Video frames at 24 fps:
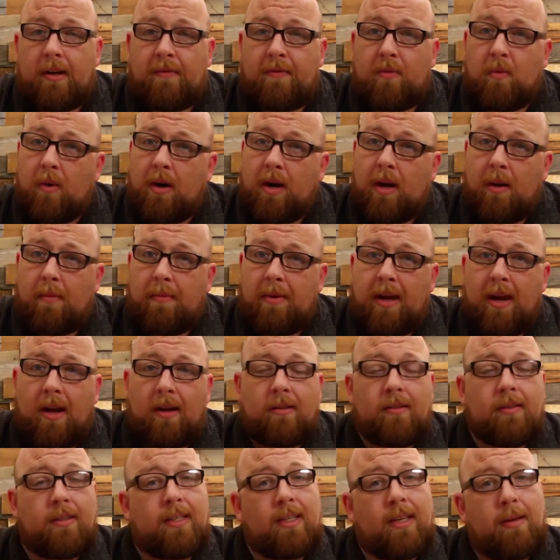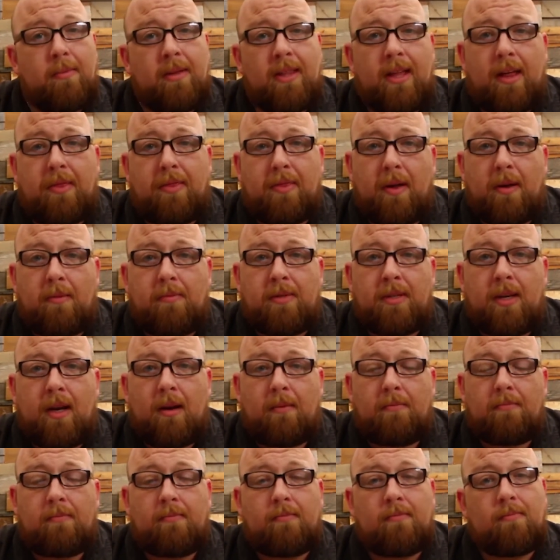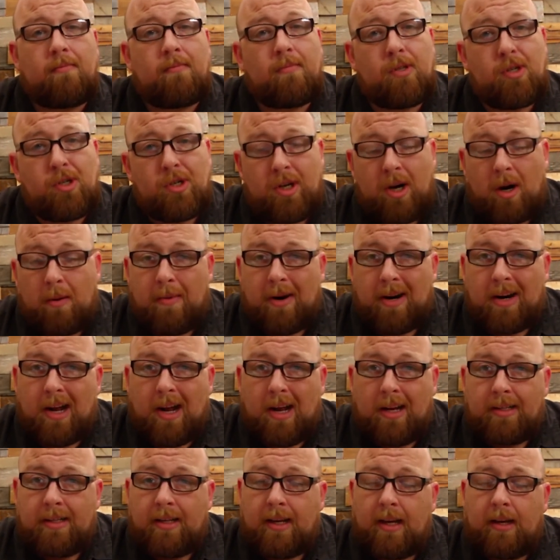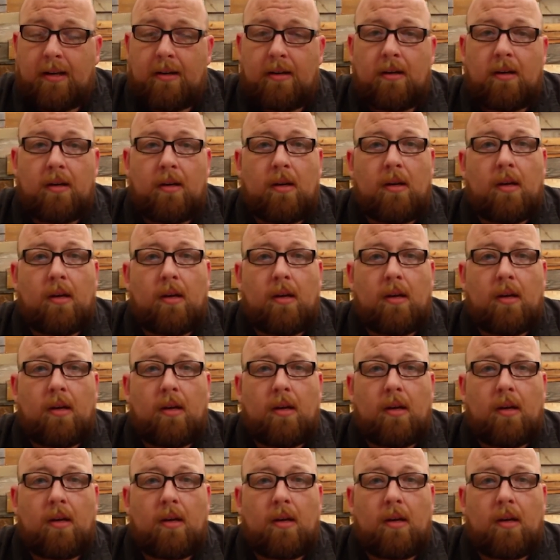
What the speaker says: If you want to help me out, give me that thumbs up, share my content.